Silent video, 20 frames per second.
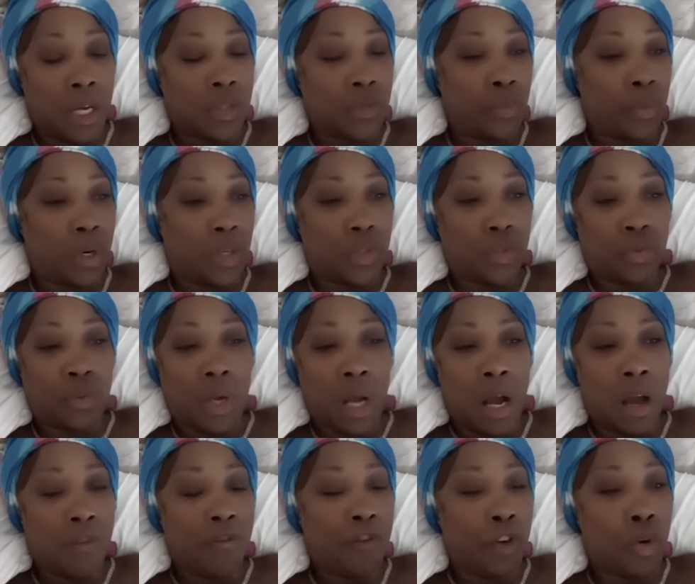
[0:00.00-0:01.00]
I swear to
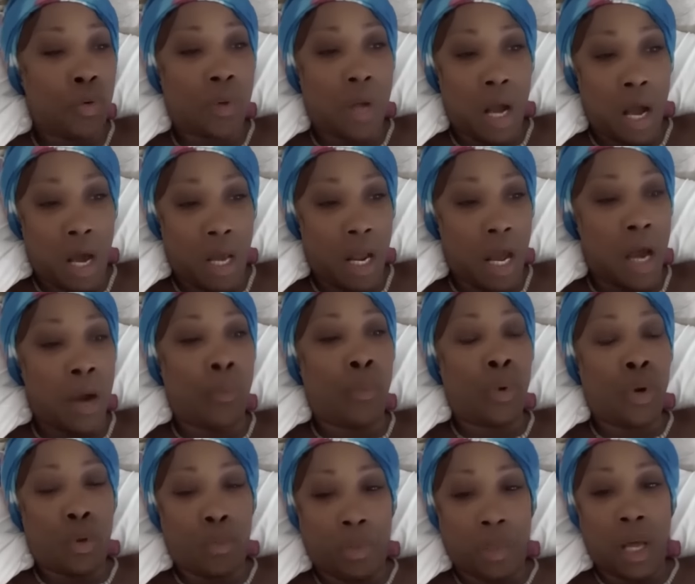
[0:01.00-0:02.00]
God, for God, I
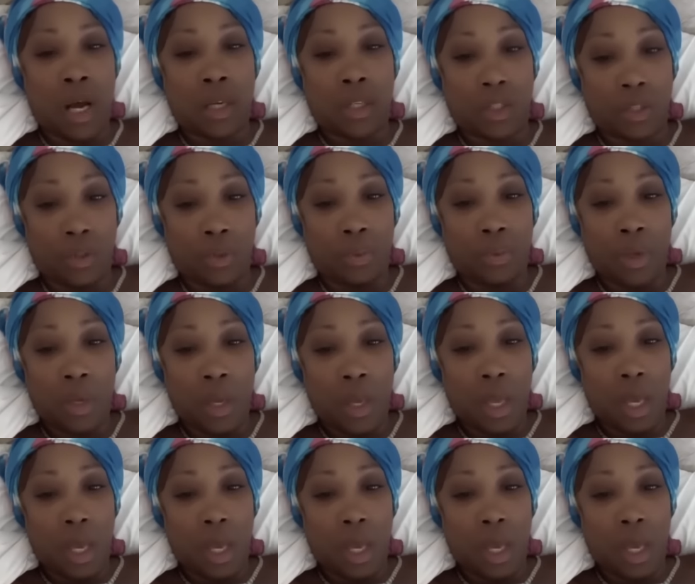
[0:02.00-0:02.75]
will block you.